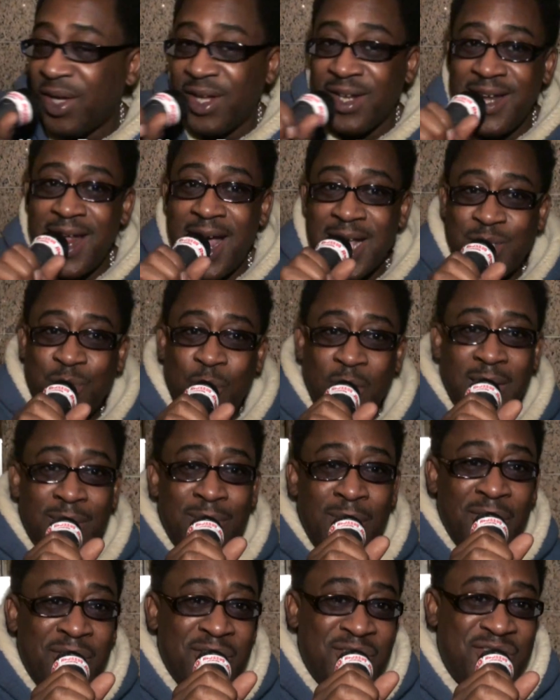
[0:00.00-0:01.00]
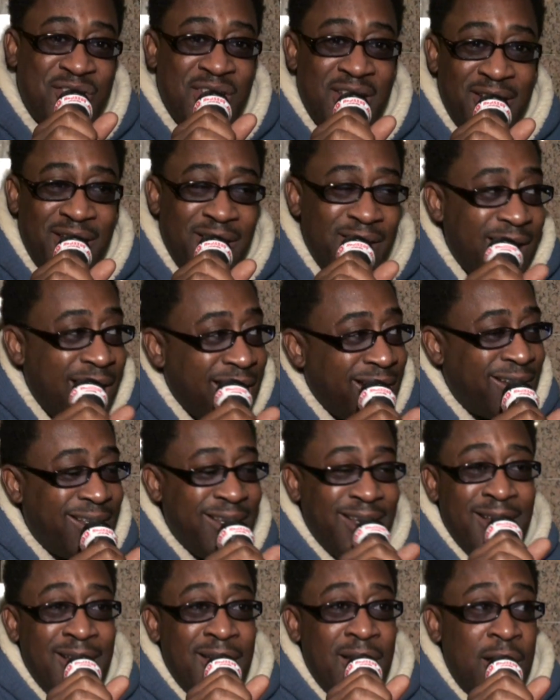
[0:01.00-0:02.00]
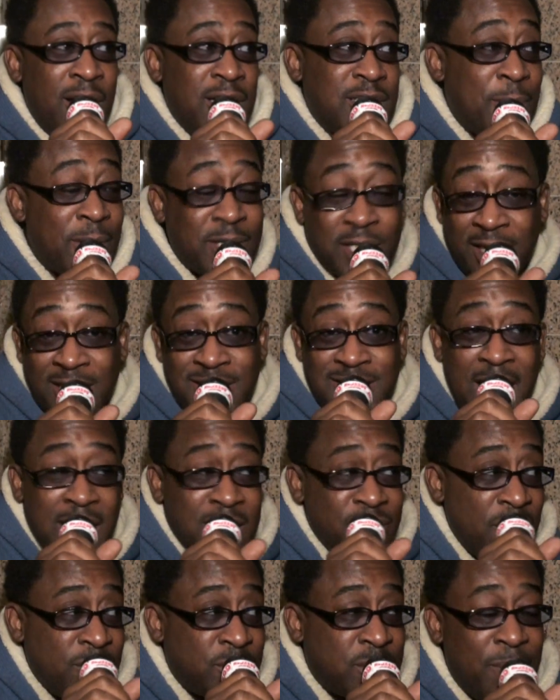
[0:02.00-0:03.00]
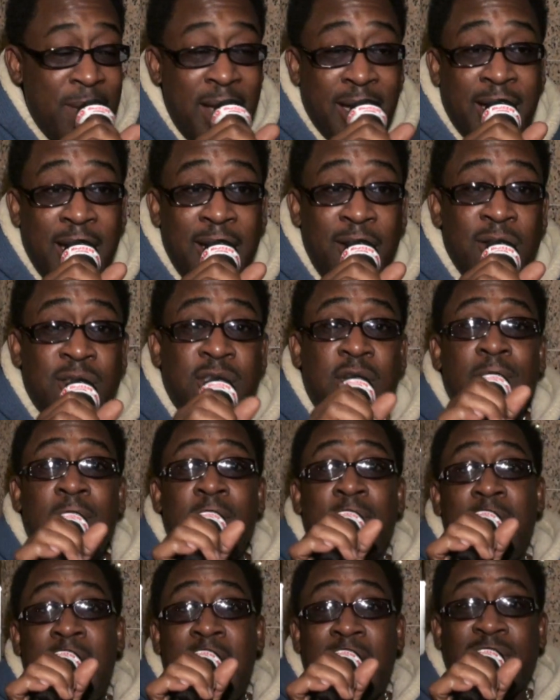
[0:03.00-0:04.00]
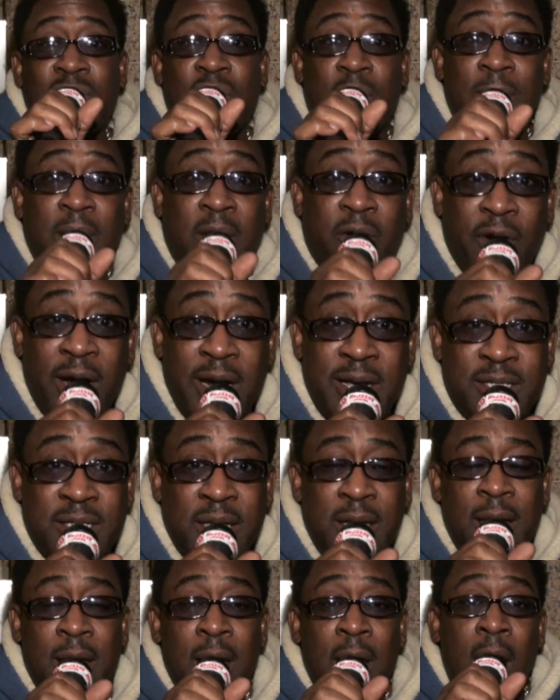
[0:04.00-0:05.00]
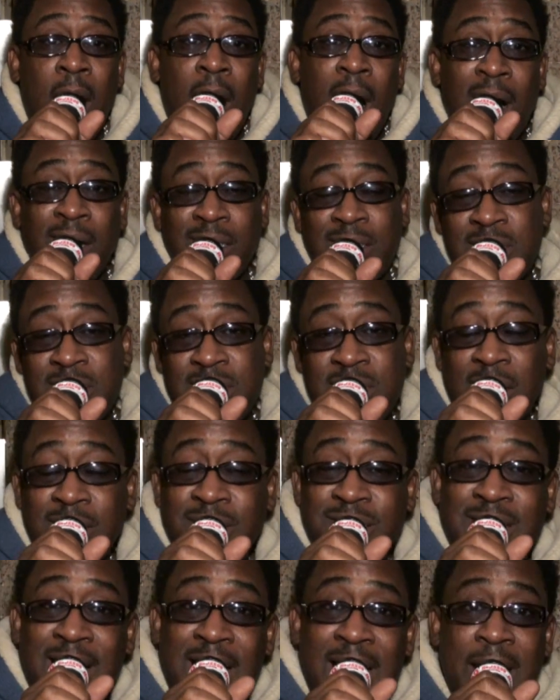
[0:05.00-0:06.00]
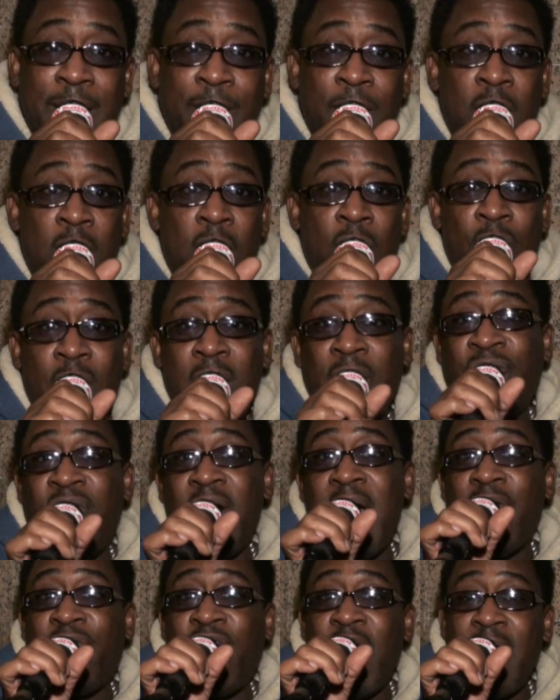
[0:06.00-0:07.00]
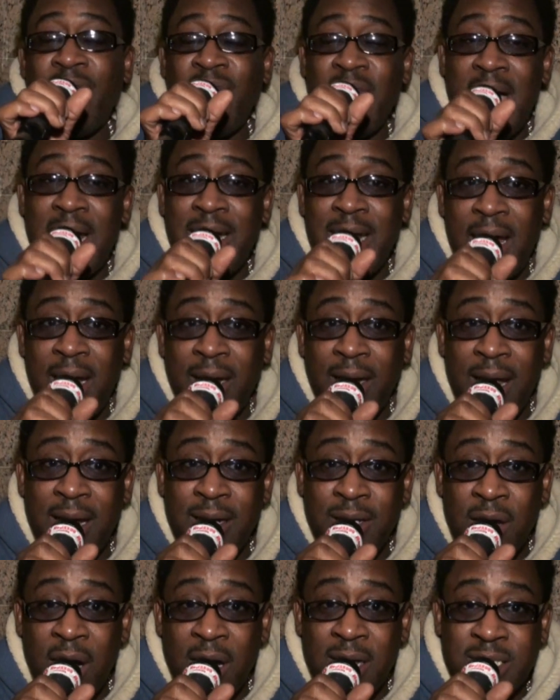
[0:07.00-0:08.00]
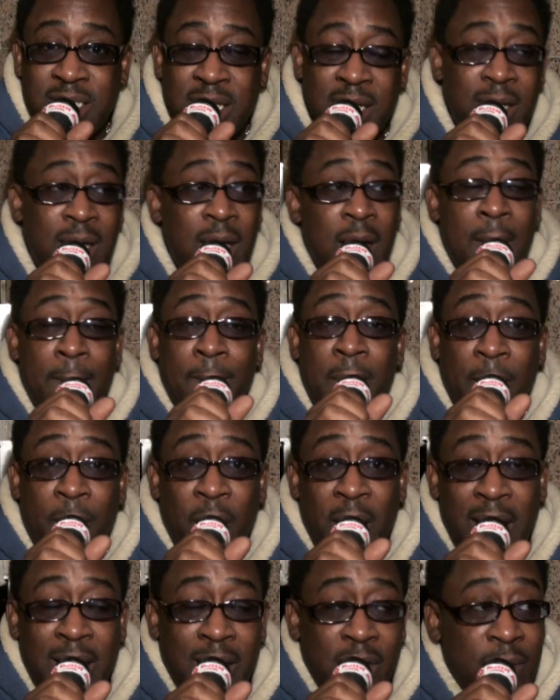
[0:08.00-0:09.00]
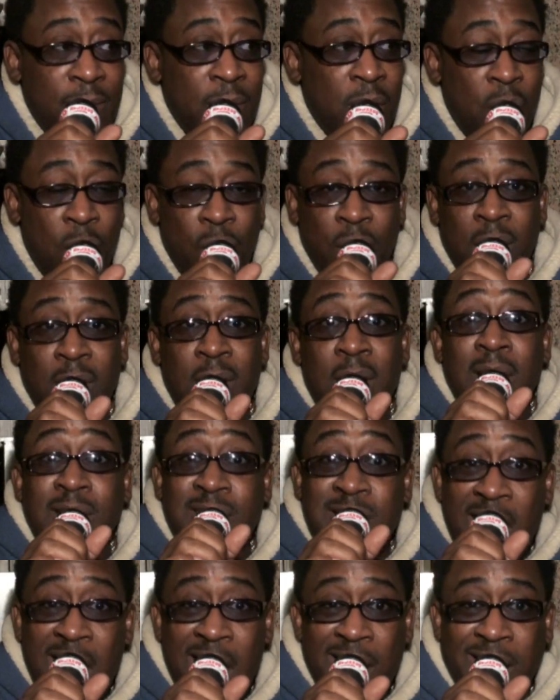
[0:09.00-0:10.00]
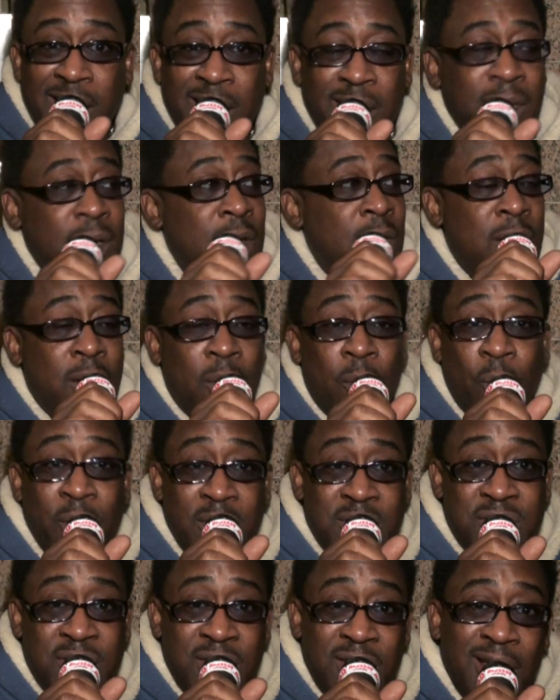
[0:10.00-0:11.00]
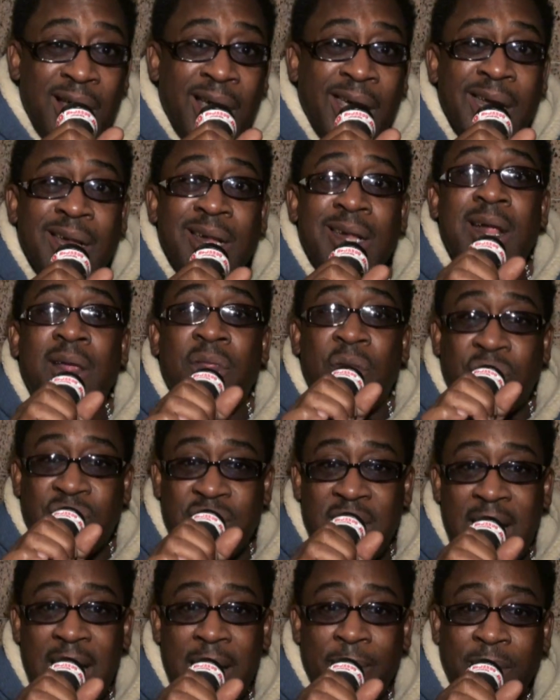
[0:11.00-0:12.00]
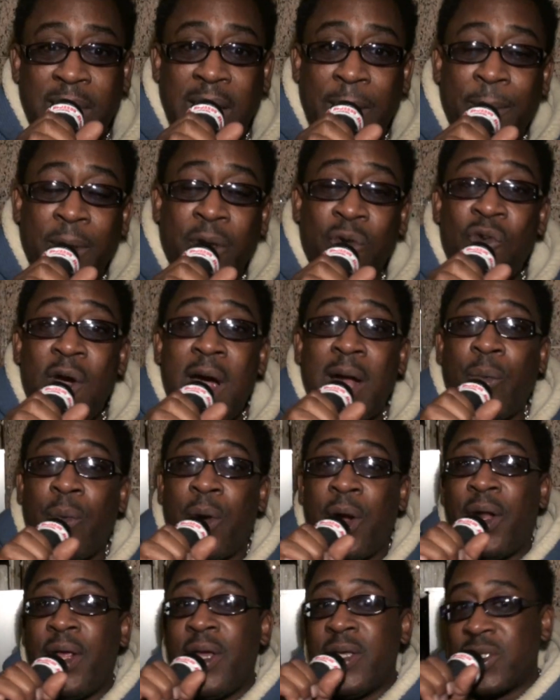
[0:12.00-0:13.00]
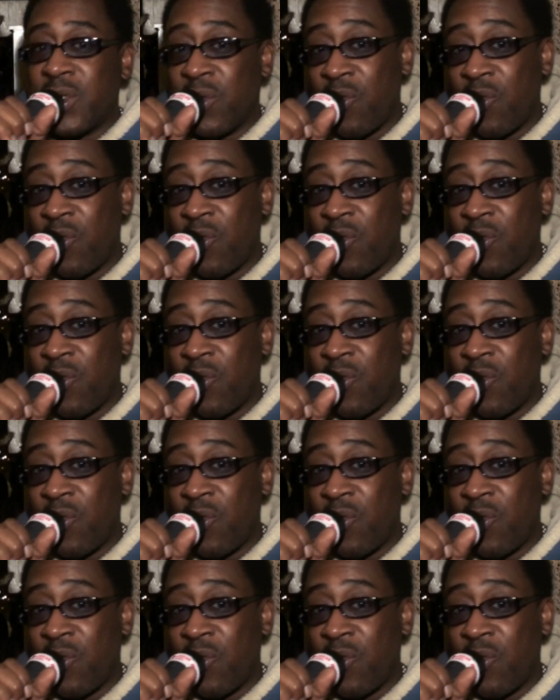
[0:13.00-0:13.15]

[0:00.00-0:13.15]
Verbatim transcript: That's what the brother said, all right? Special guest house from Jamaica, you know it's gonna be mad, it's gonna be crazy. Until such time, Red 5599 endorsing, Bubba El Libre Uno talking. We see you again another time. Keep it right where it is.